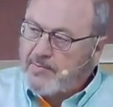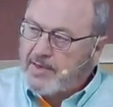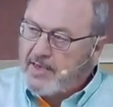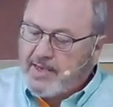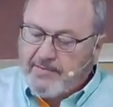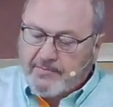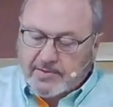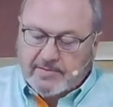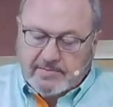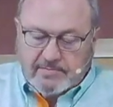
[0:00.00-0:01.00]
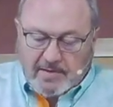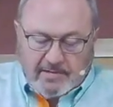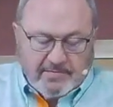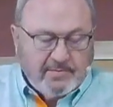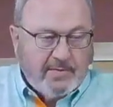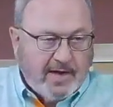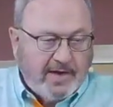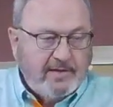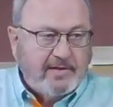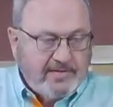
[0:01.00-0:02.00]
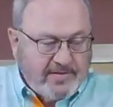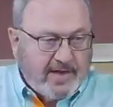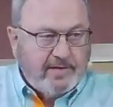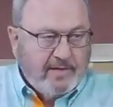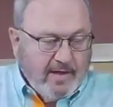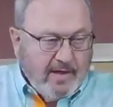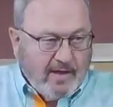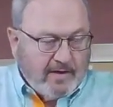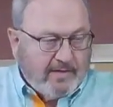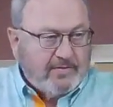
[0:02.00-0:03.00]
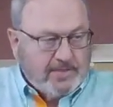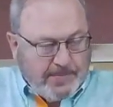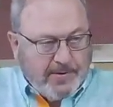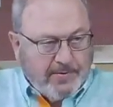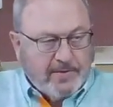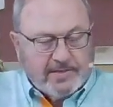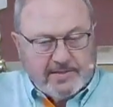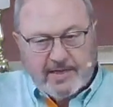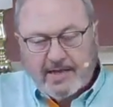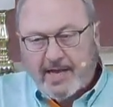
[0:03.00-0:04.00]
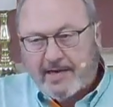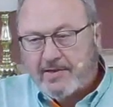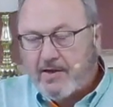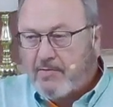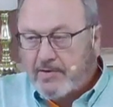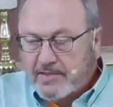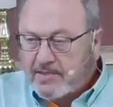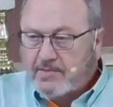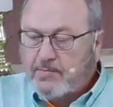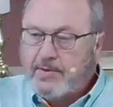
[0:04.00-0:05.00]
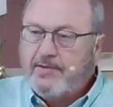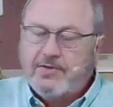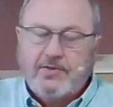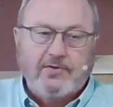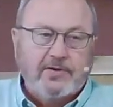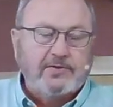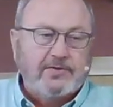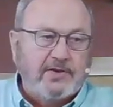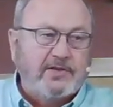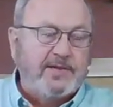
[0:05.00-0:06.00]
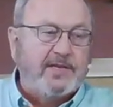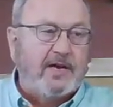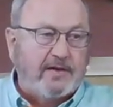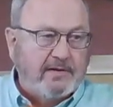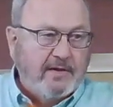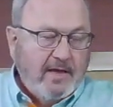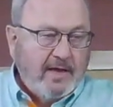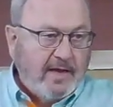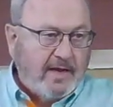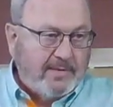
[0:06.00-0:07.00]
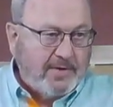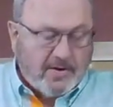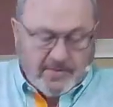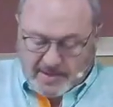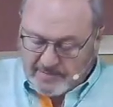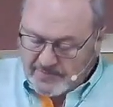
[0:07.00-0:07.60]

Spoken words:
But he was of a mind that said, and of a spirit that said, he had to go. And he says, "The will of the Lord is going to be done, and I'm going."